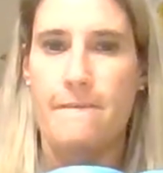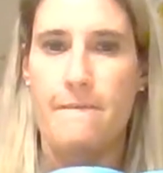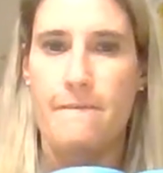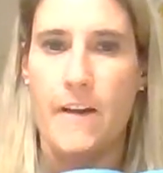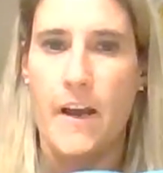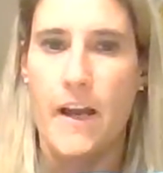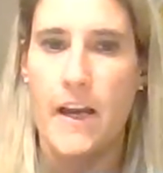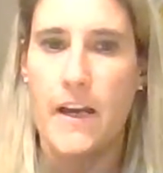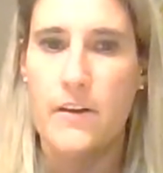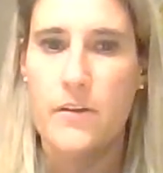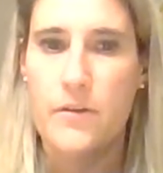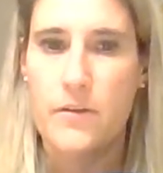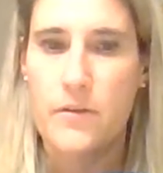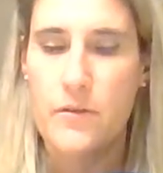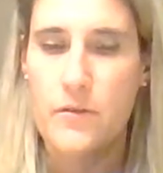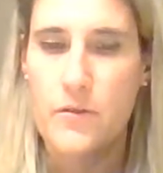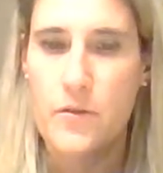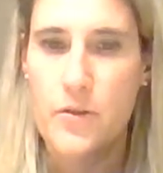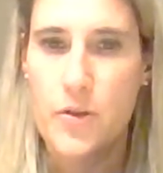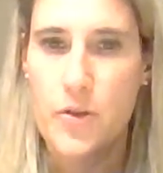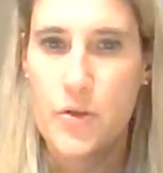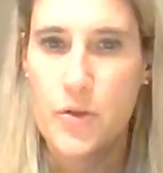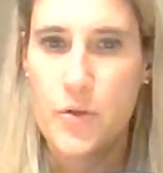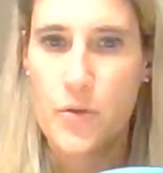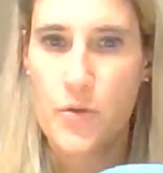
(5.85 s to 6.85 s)
final
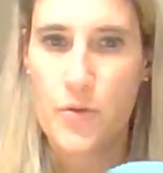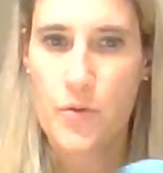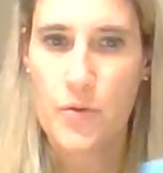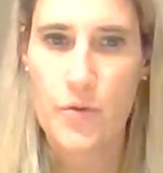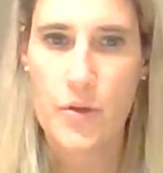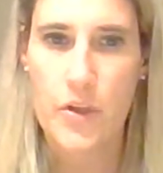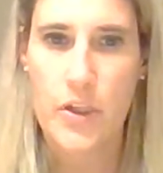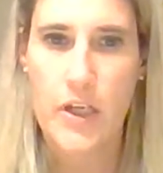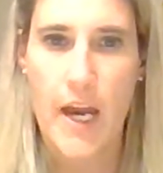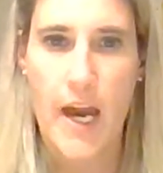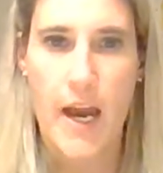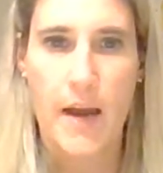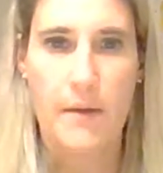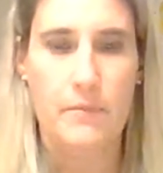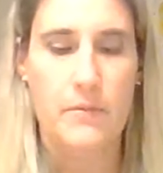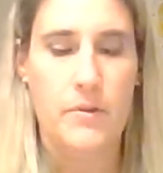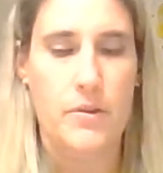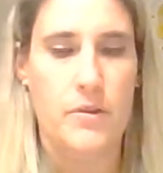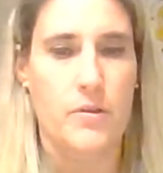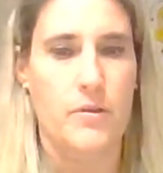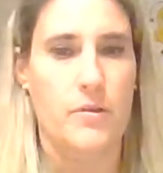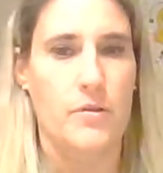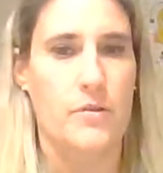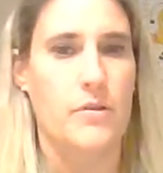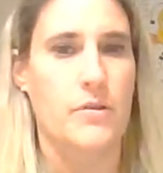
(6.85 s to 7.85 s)
two
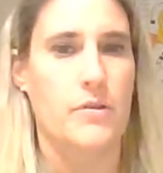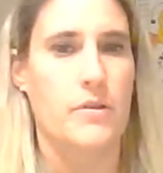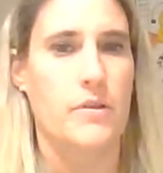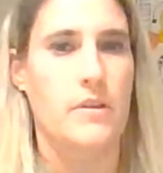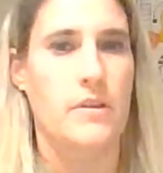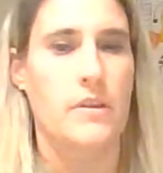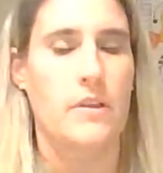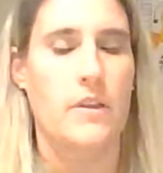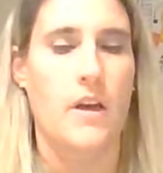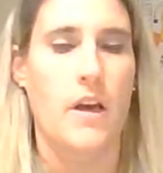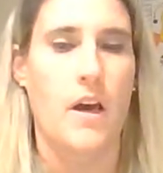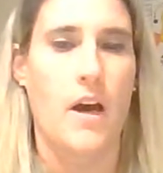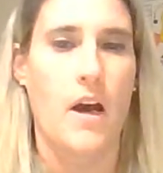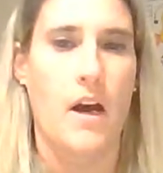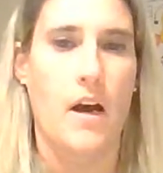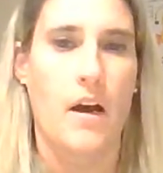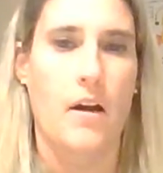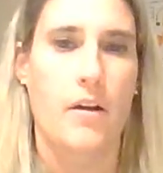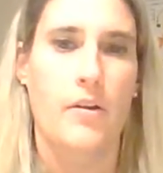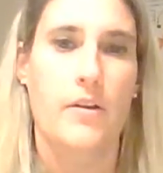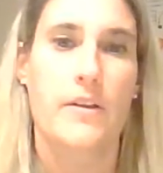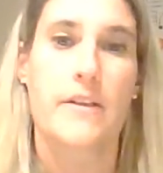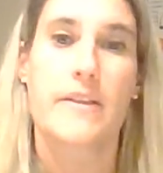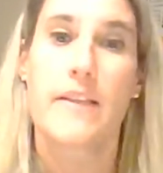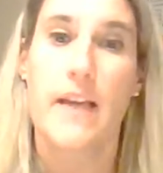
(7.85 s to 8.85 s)
chapters
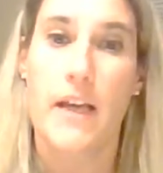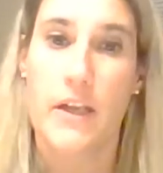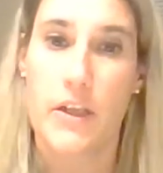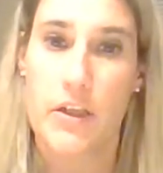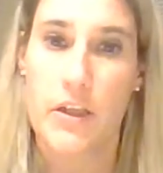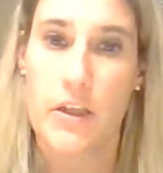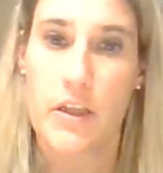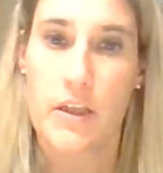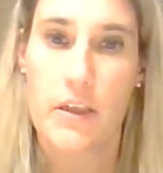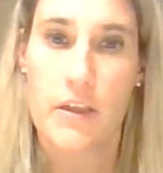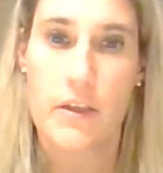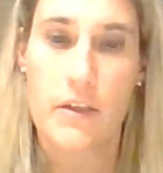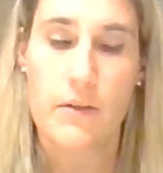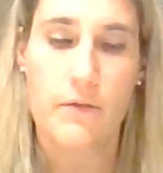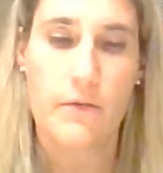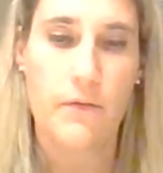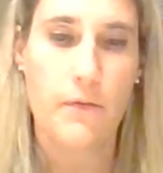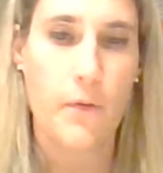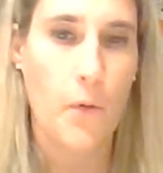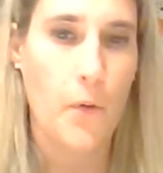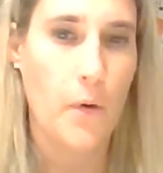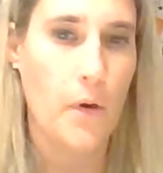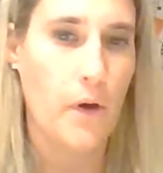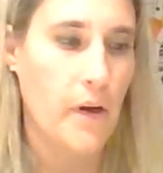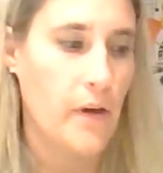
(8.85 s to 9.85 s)
uh, or sessions
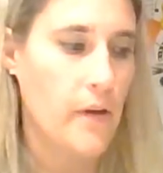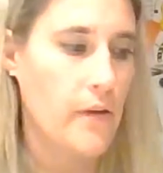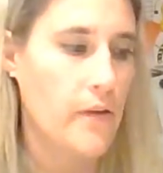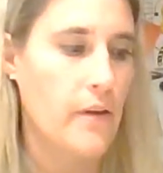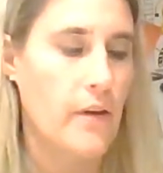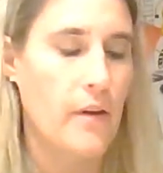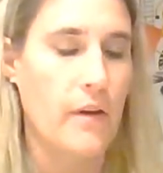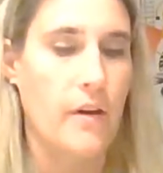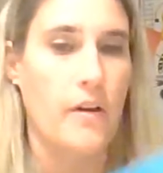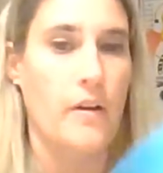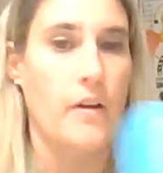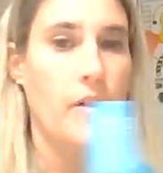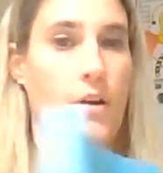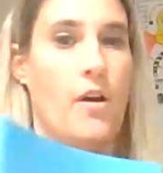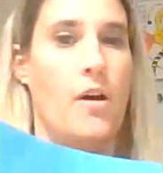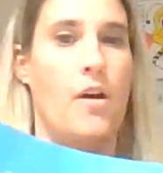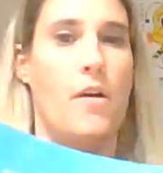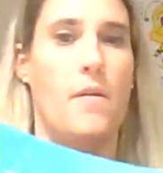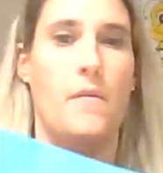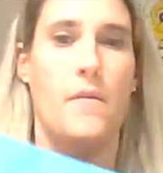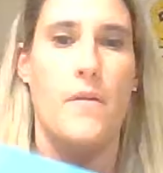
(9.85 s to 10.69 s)
for the